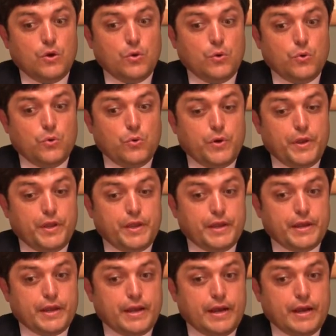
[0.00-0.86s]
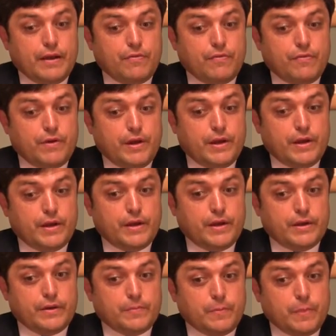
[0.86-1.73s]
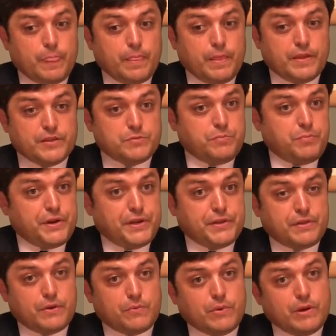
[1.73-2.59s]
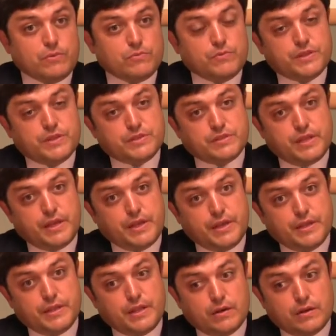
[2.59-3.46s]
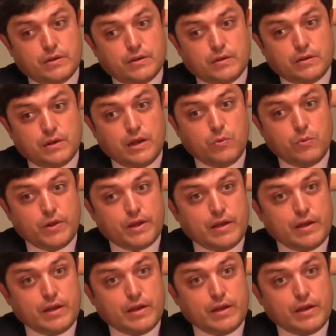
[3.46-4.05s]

We have uh, spread around the state and now we